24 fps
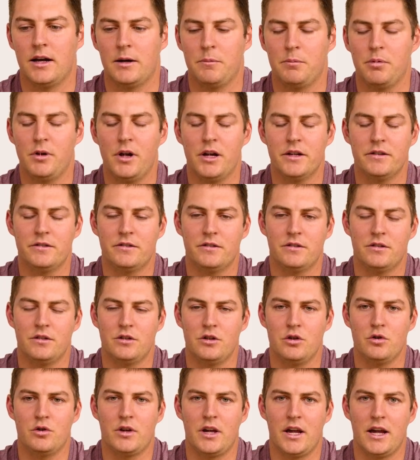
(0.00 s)
Plus,
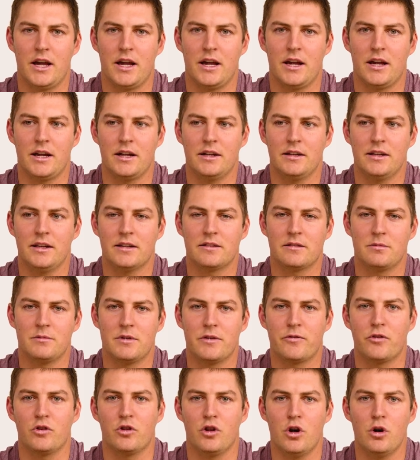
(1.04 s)
you can get some
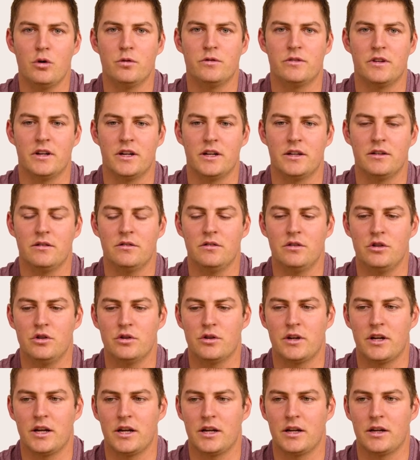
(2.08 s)
different loads in. You
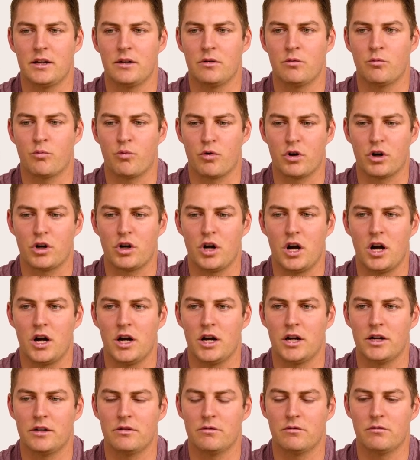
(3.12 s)
can work
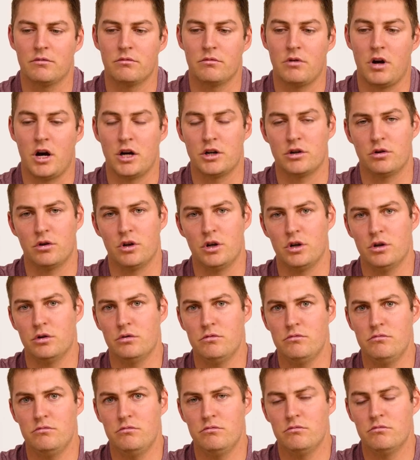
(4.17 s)
on
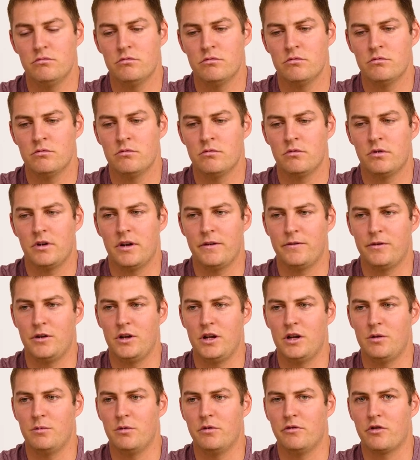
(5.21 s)
underload. If you
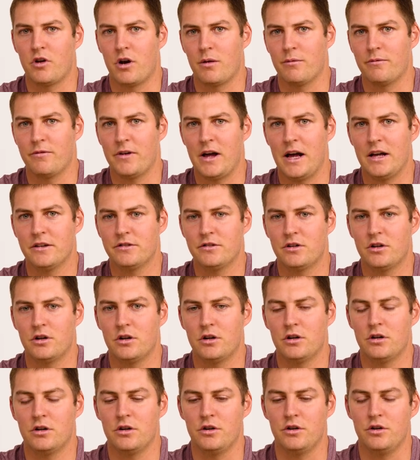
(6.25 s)
need to move your arm
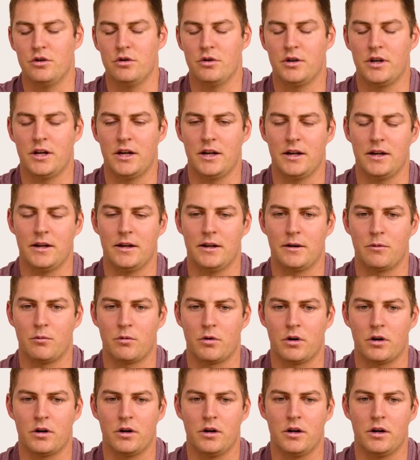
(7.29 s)
faster, you can
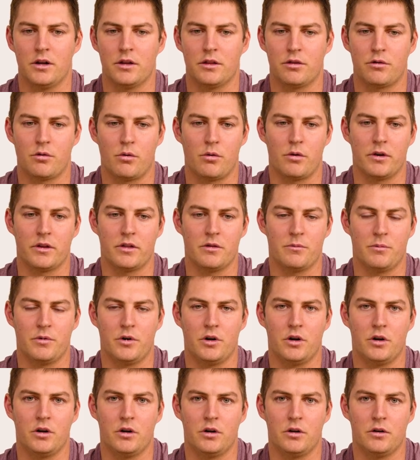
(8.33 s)
work on throwing the
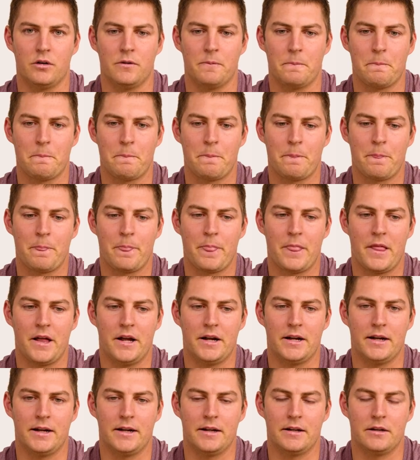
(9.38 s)
ball,
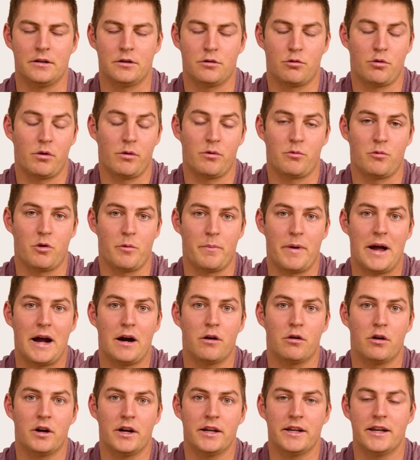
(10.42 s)
throwing with more
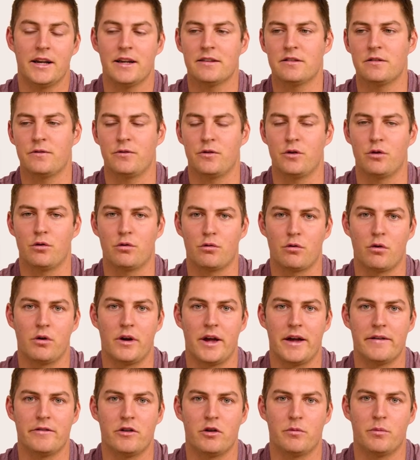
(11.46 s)
power, I guess. If you throw a
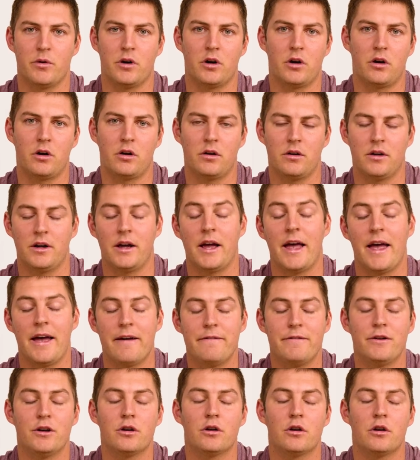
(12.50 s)
heavier
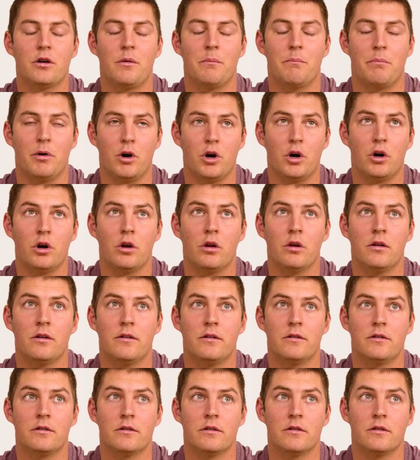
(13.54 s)
ball
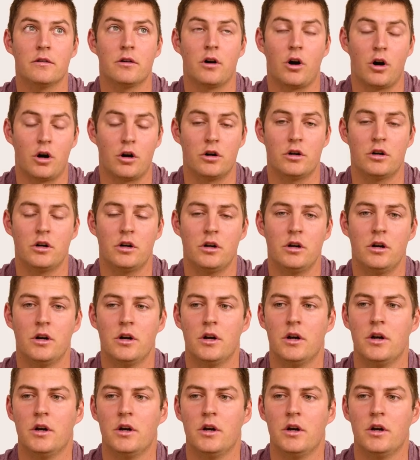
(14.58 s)
harder.